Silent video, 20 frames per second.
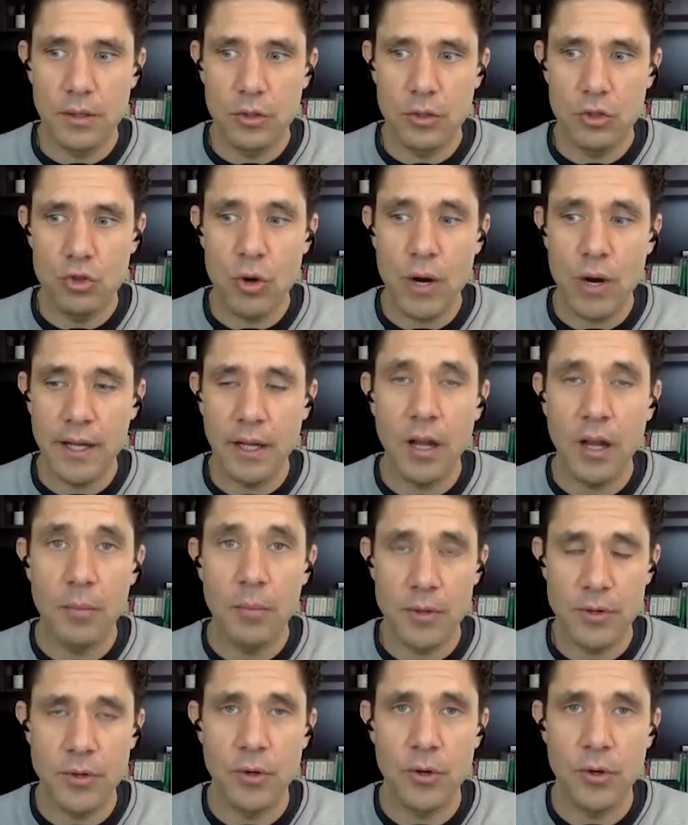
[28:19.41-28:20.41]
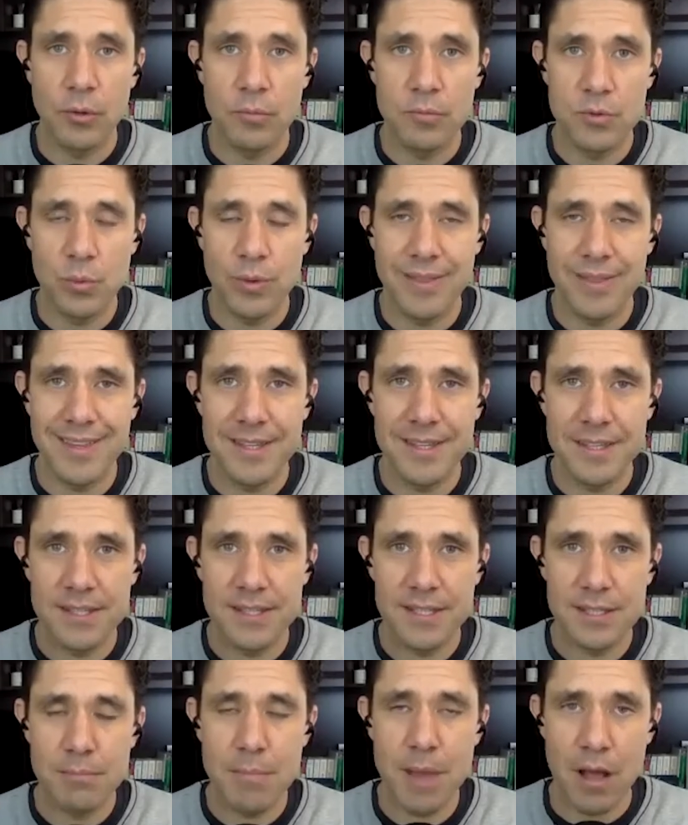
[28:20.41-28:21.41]
trying to come to terms with this
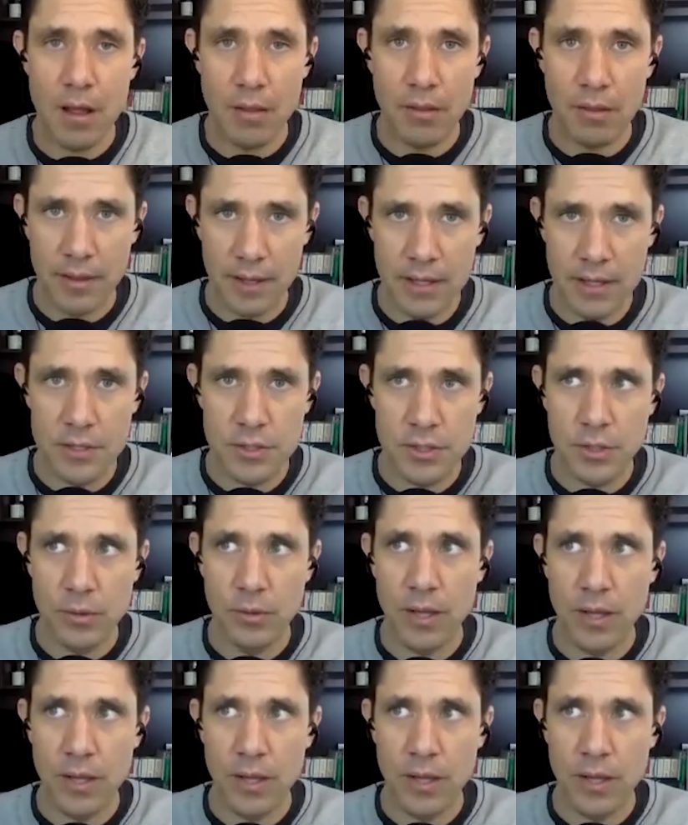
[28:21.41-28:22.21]
smell issue.